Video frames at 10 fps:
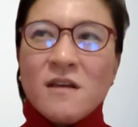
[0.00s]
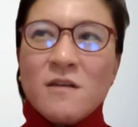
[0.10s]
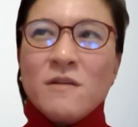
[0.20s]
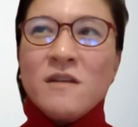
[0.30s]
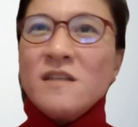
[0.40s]

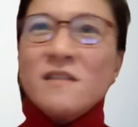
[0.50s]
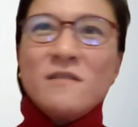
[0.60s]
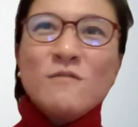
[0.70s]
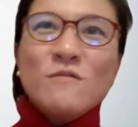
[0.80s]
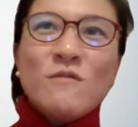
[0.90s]
we need
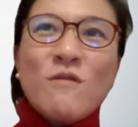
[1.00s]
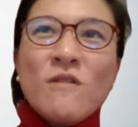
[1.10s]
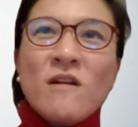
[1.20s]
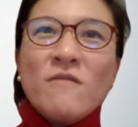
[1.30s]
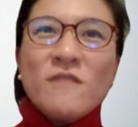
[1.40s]
to,
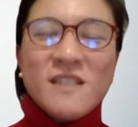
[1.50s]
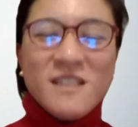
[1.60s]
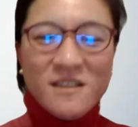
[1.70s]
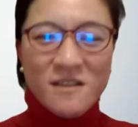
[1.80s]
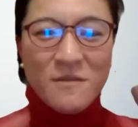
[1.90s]
all of us,
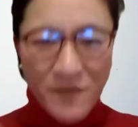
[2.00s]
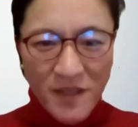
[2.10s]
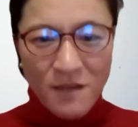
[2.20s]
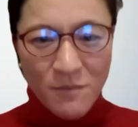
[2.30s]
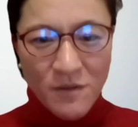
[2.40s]

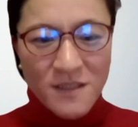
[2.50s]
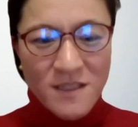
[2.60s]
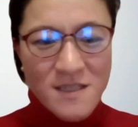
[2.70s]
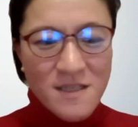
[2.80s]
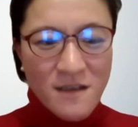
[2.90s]
keep
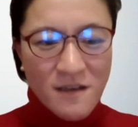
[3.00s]
this